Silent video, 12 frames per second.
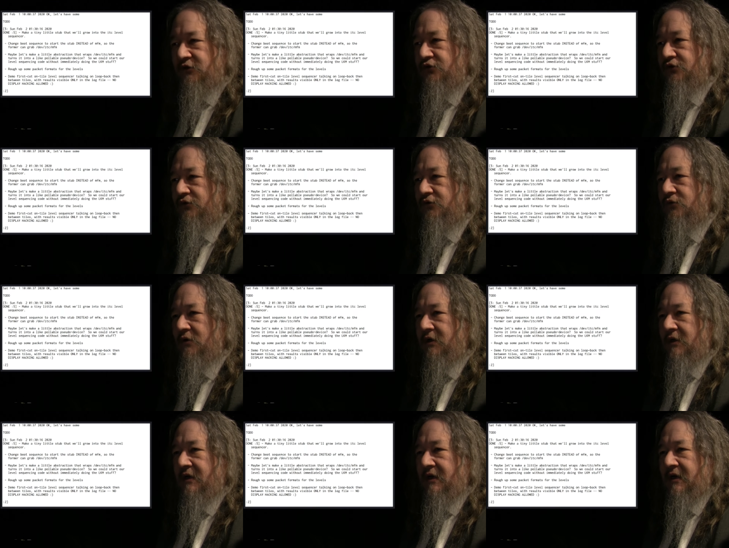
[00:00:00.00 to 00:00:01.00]
to
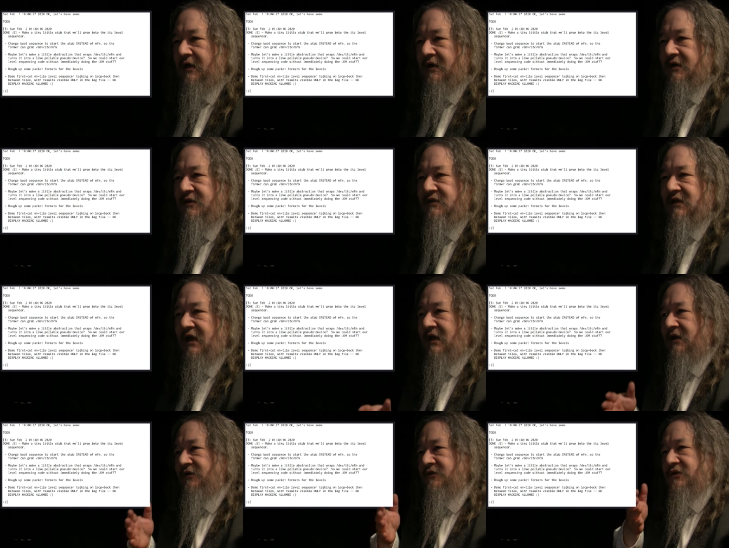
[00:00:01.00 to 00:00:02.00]
uh, the
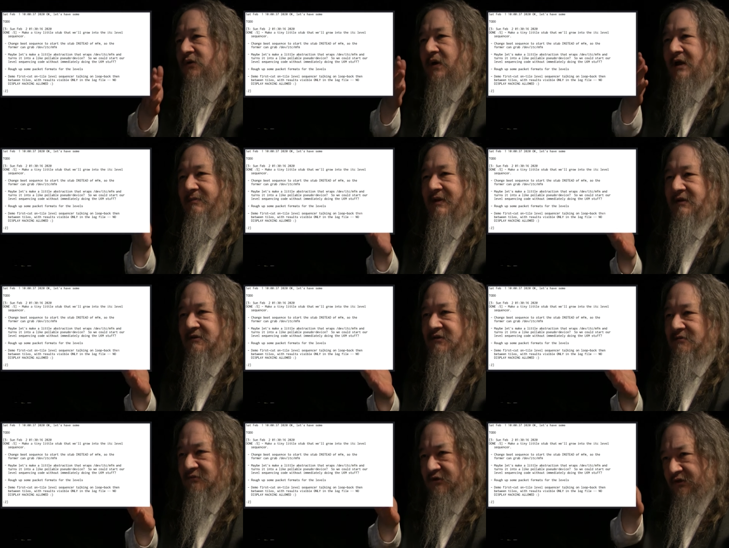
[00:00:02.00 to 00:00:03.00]
tile. So I made
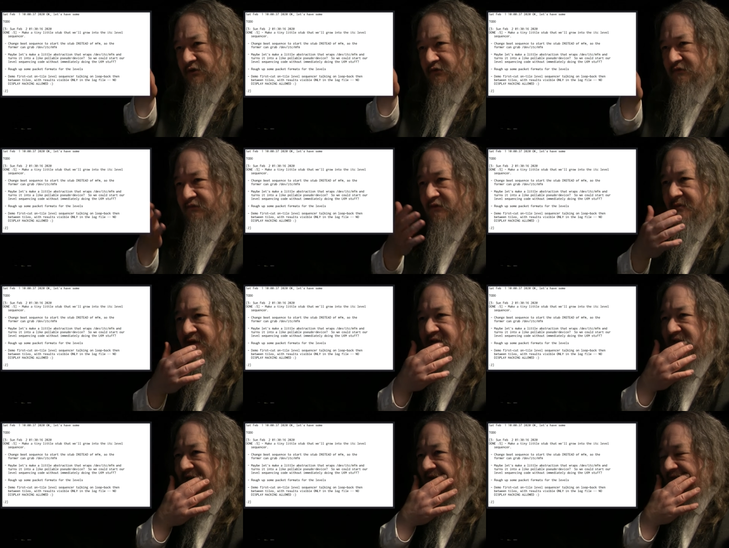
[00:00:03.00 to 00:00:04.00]
some to do for
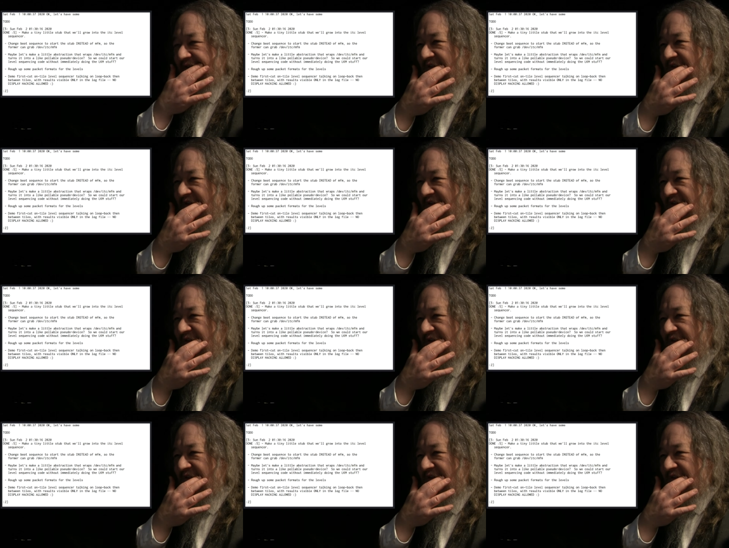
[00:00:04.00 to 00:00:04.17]
myself.